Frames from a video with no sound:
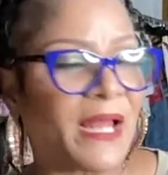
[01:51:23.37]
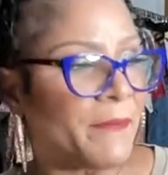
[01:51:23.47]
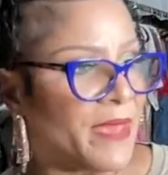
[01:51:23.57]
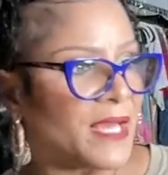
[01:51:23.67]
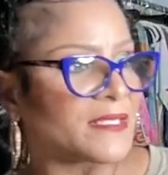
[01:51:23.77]
and I
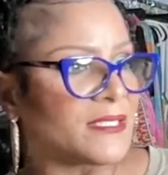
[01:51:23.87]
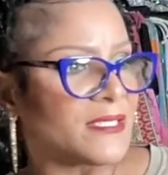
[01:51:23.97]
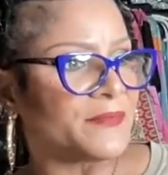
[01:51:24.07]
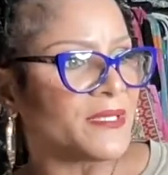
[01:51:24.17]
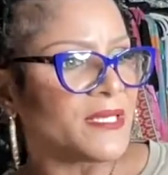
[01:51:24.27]
backed
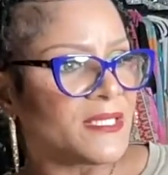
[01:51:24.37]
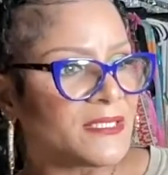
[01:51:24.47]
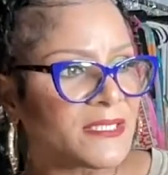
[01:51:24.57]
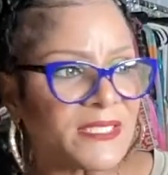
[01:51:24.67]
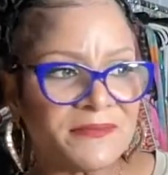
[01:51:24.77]
up.
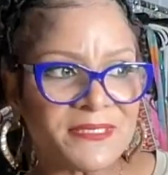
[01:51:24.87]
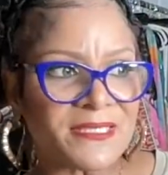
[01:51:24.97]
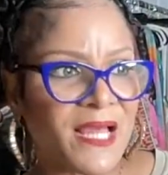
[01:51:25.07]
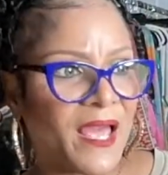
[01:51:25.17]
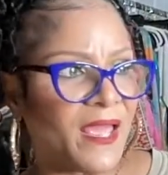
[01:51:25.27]
She
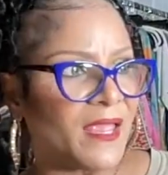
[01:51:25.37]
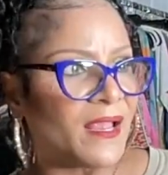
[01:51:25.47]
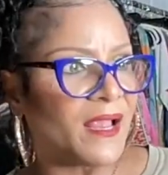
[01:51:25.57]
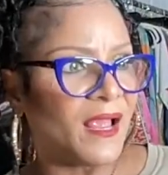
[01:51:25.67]
was like,